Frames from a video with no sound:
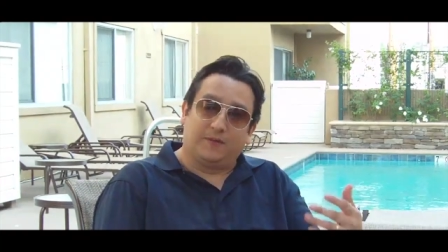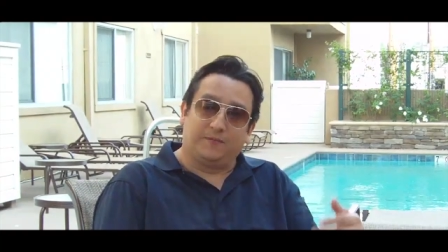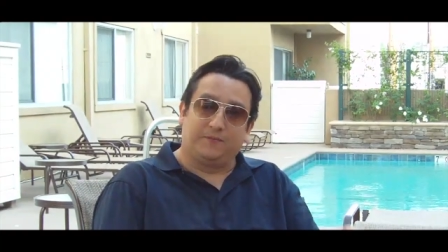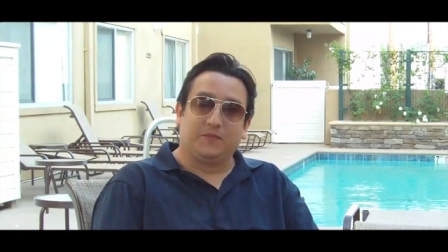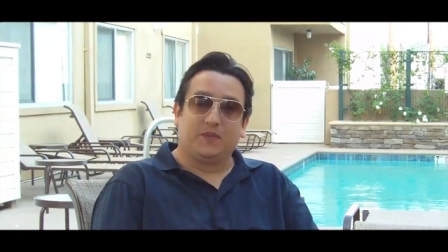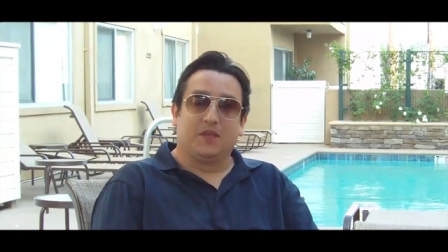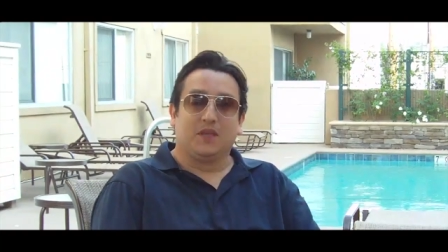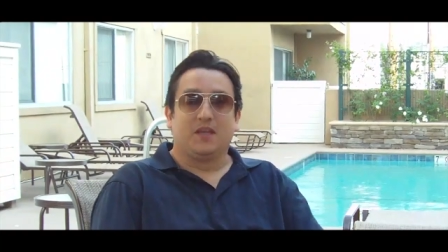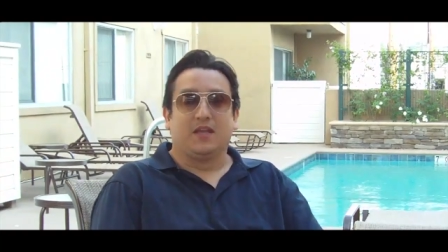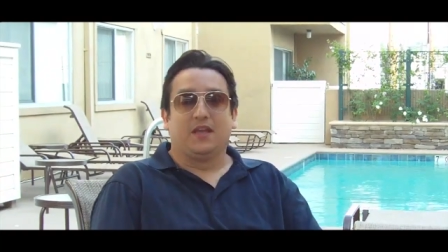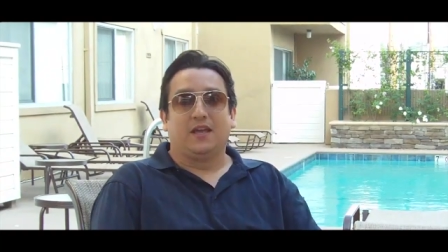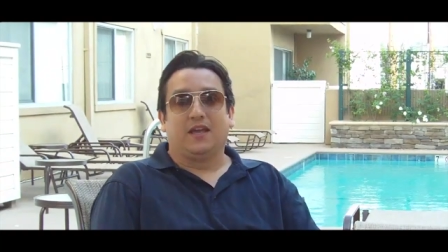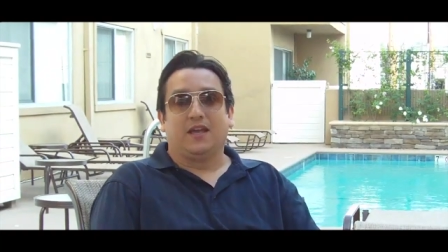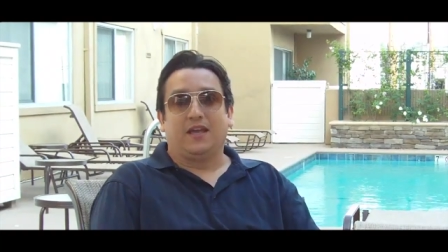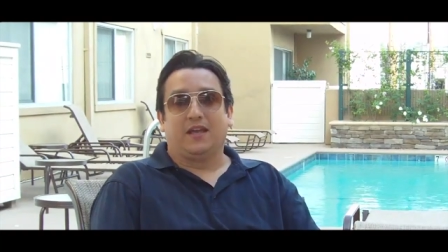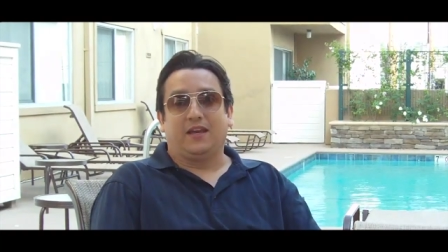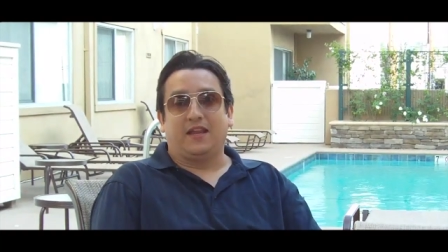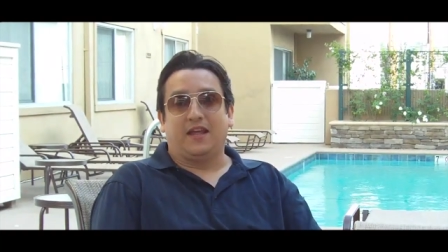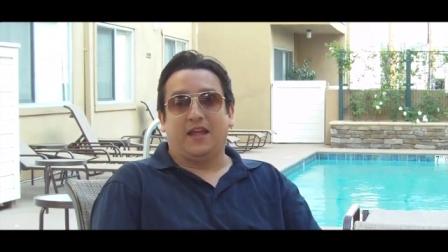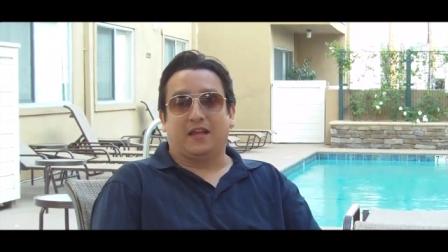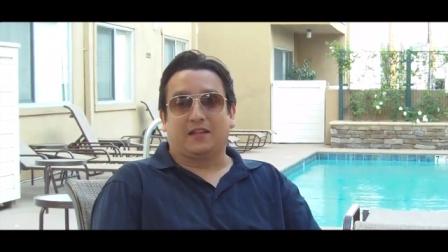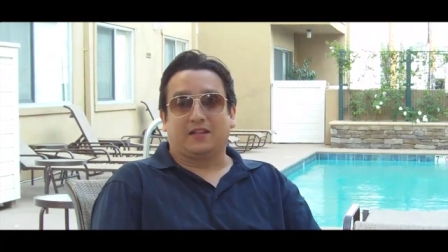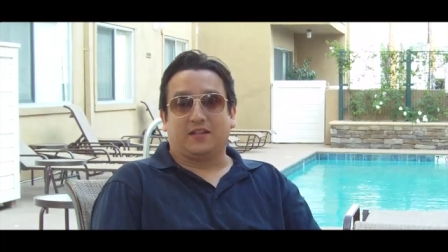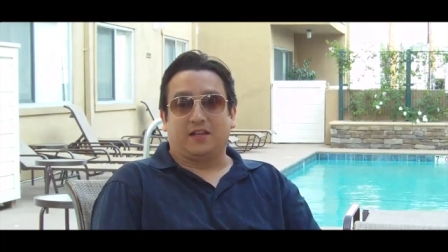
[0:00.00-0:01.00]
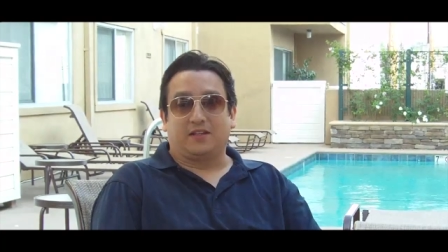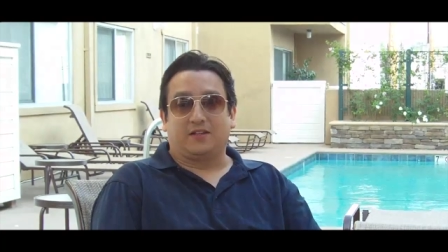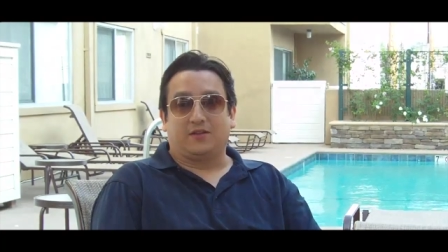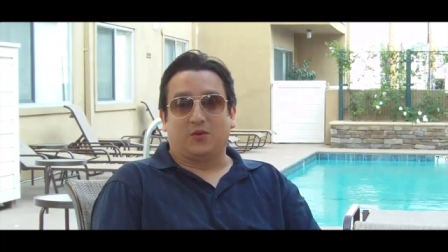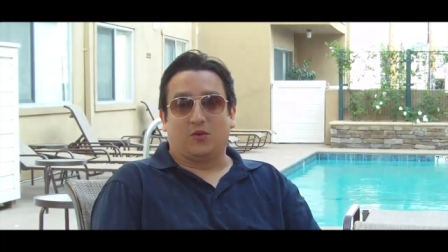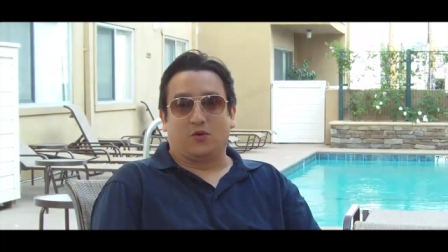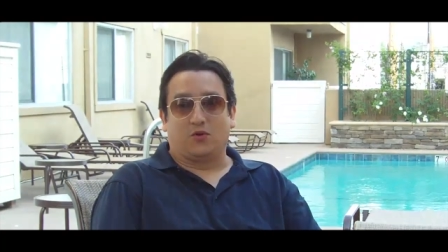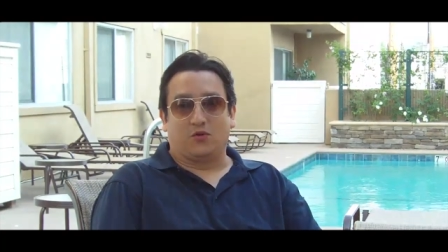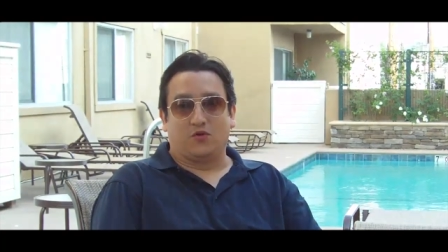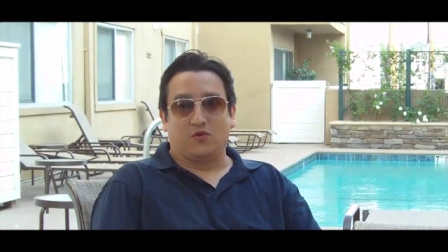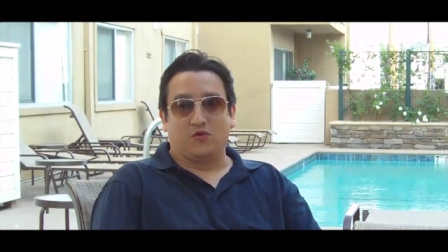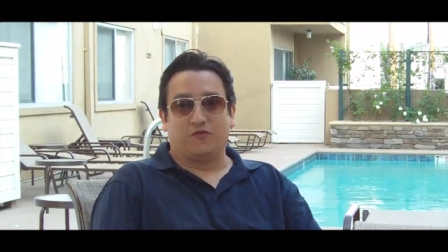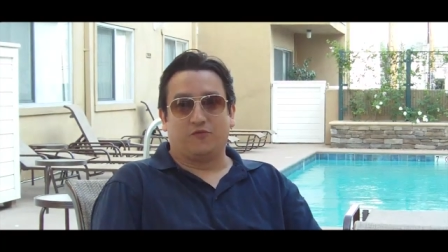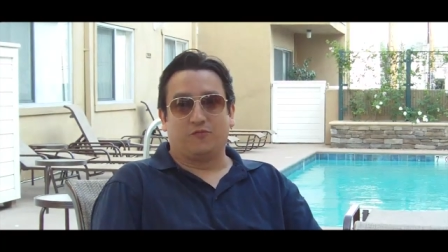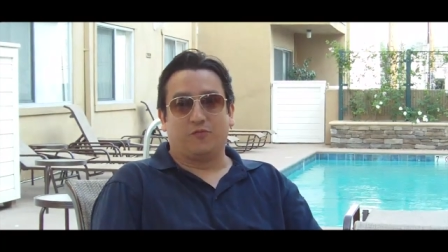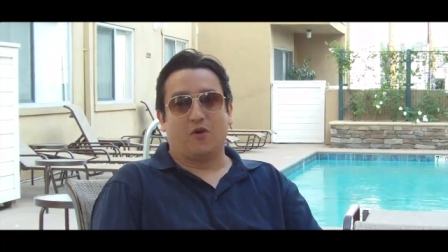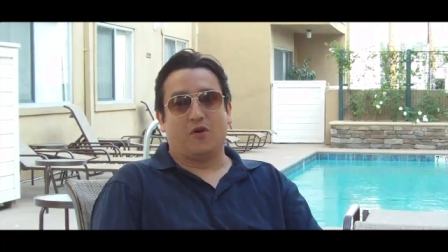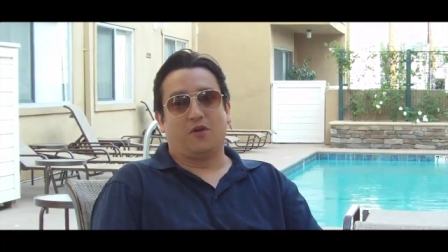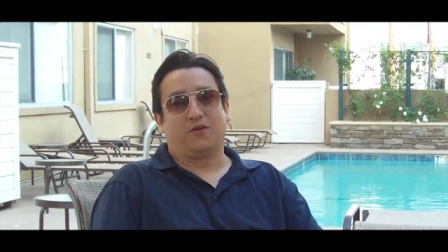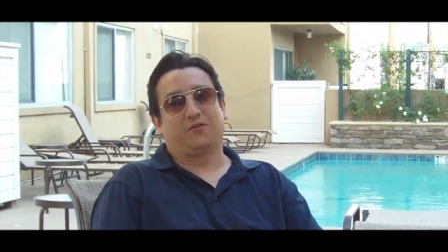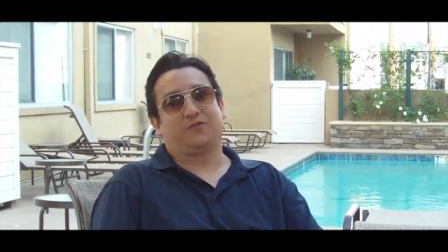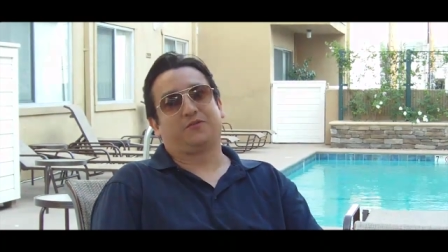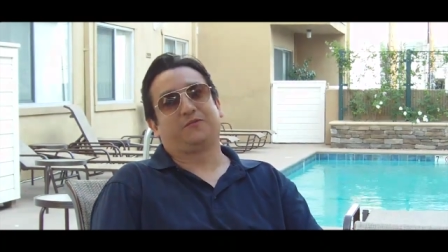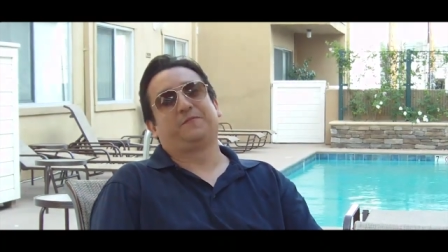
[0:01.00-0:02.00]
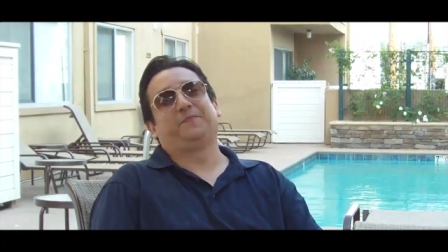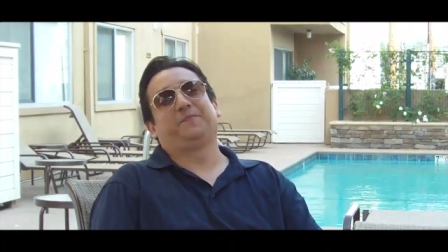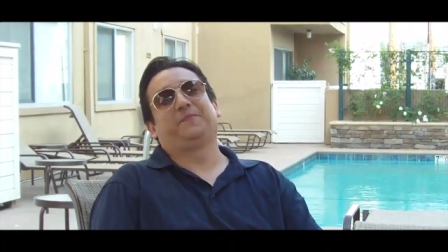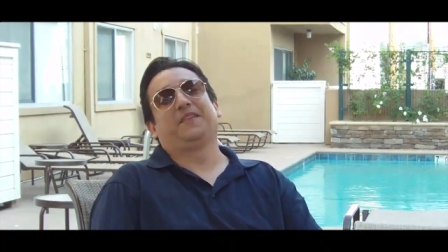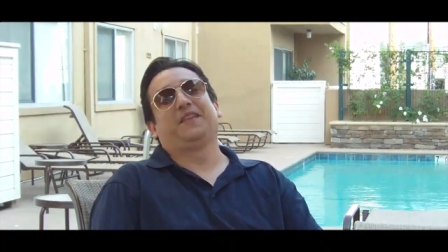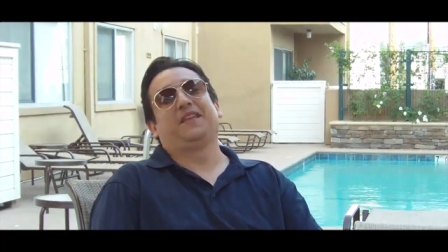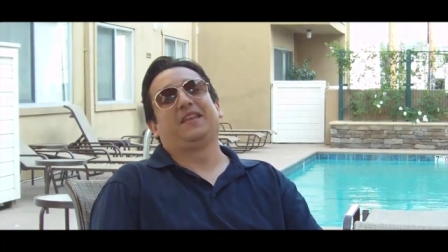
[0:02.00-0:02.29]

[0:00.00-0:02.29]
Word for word: it and act like total goofballs.